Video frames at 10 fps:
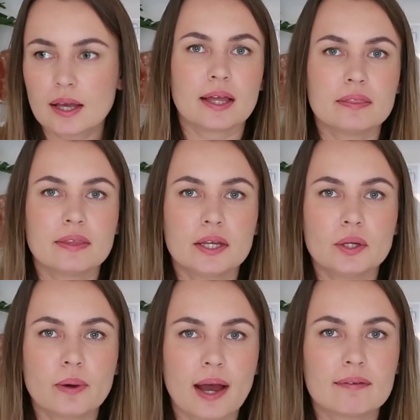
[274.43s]
and then
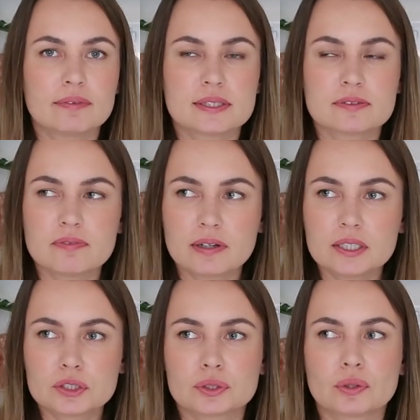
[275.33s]
you have this
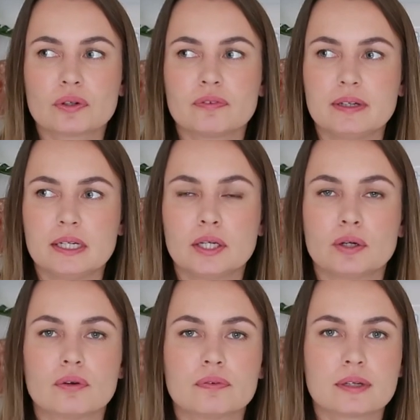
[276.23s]
very strong
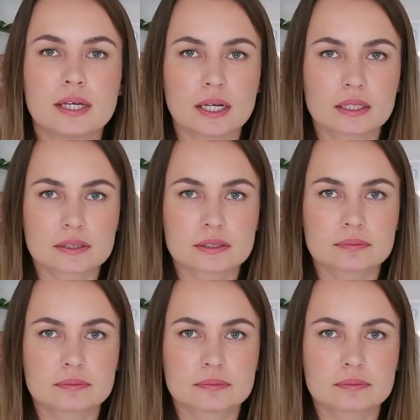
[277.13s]
feeling of guilt,